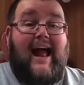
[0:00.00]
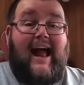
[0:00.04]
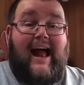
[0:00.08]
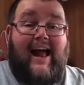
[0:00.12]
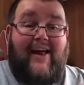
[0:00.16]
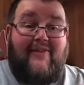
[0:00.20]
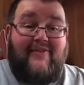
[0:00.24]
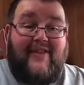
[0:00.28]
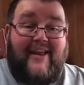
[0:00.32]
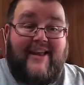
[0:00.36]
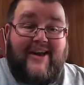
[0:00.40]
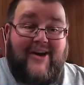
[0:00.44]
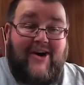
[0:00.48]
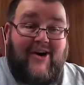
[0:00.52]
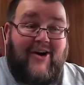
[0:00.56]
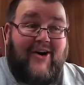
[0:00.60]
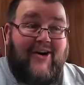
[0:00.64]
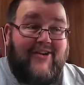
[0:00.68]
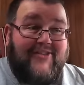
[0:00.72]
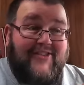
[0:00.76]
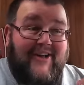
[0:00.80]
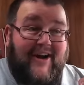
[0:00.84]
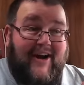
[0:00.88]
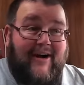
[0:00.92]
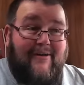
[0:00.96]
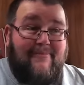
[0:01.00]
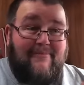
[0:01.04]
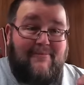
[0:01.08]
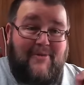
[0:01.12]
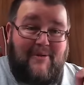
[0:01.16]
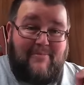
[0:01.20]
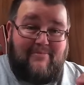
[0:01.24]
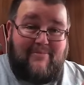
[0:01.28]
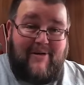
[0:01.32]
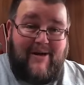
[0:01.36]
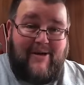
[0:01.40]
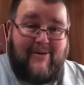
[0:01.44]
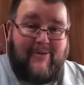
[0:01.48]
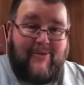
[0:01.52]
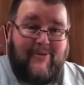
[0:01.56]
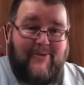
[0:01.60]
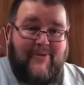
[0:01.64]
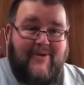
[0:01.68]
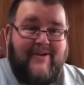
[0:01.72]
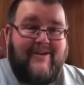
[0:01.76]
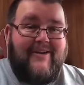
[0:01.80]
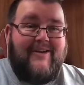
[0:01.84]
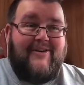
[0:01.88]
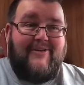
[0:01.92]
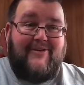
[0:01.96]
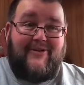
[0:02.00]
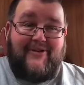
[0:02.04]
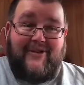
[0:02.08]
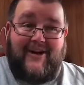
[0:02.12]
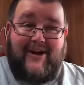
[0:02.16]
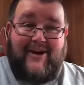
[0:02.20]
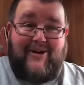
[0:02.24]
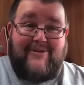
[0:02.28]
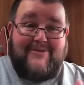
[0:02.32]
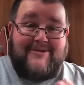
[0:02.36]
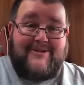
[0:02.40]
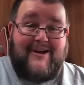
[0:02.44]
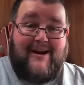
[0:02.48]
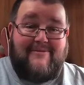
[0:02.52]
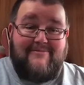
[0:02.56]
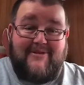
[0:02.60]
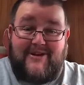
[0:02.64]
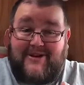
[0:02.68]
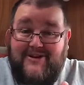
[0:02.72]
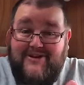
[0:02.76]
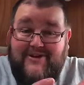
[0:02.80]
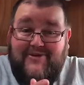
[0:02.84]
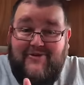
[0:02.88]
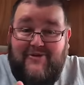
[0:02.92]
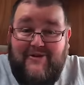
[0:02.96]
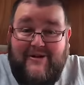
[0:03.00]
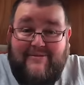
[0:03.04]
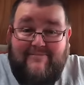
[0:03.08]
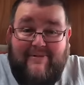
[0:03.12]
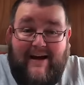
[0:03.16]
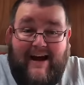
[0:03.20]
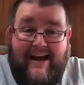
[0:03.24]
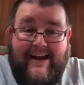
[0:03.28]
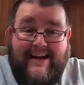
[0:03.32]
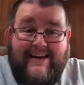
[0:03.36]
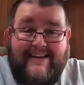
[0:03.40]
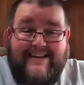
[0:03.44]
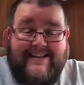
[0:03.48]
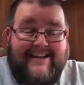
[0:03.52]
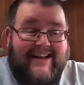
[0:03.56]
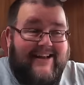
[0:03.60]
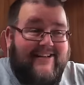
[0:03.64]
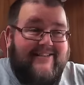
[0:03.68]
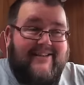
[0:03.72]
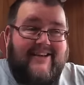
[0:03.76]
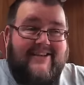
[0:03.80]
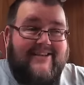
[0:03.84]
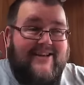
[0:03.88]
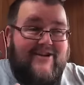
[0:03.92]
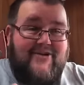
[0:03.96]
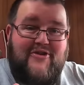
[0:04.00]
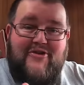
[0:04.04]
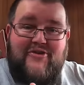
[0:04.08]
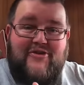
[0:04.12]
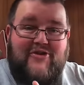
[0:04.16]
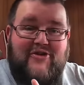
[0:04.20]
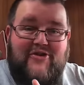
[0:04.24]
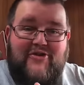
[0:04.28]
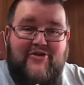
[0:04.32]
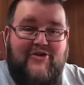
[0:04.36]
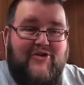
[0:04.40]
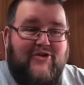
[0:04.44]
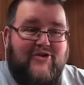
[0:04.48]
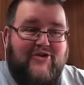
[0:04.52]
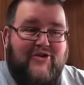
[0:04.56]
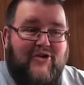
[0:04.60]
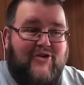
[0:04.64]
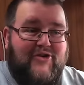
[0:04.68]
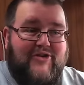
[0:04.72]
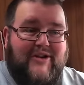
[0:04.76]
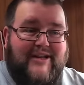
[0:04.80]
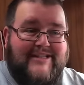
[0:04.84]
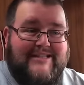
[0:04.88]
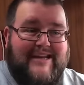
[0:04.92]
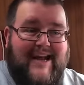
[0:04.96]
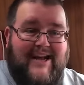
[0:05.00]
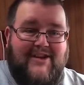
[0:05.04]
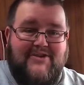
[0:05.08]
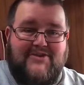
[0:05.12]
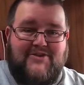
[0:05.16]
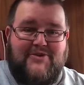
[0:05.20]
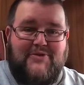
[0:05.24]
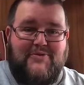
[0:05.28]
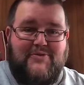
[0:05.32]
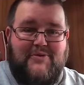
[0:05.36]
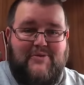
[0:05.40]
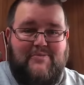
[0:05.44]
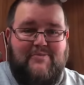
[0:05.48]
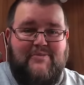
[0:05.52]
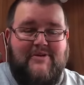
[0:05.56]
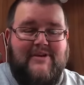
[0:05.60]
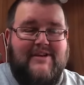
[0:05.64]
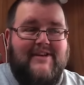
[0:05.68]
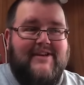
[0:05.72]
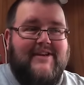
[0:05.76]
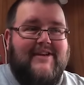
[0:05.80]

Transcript: And they can't up the bill for the whole time, because you've already paid. You're not attached to them.